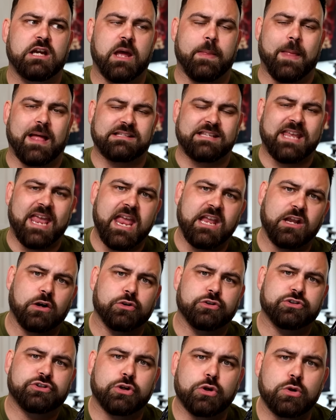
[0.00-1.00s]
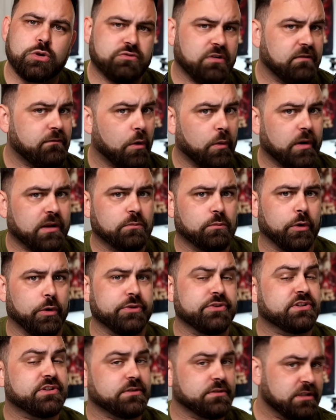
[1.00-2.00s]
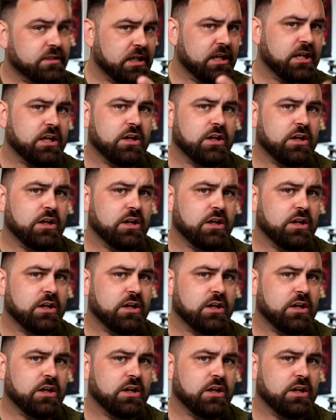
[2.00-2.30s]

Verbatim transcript: And that's hitting on twos, re-rolling ones, and